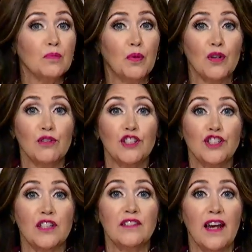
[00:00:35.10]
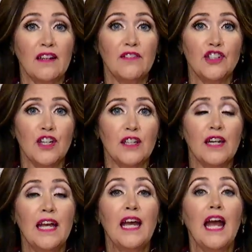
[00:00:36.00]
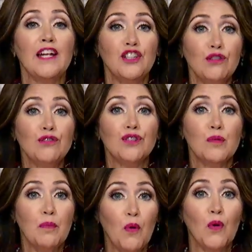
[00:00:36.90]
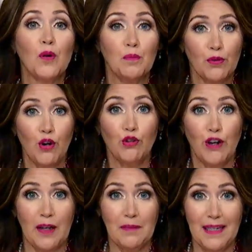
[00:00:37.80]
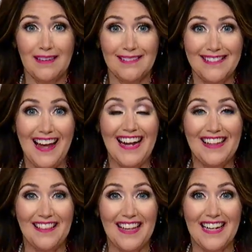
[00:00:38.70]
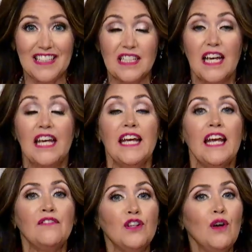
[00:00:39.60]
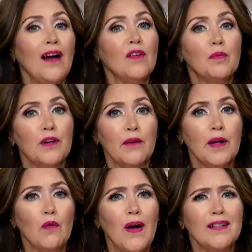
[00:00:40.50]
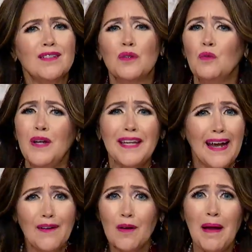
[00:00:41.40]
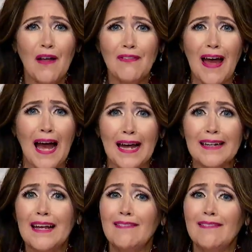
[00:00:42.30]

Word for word: support Christian television and you support programming like this. If you have a prayer request, we care about that.